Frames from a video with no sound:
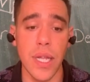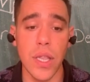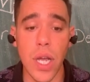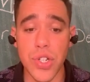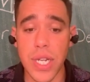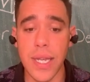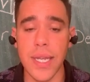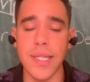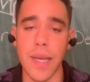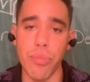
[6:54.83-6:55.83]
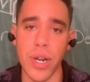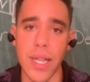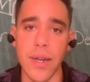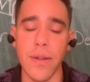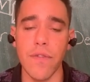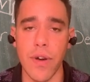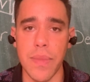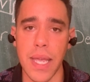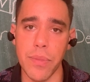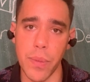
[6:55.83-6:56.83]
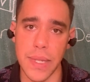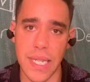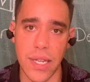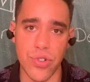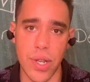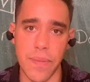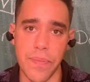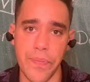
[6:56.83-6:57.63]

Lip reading: Logic is separated from the implementation.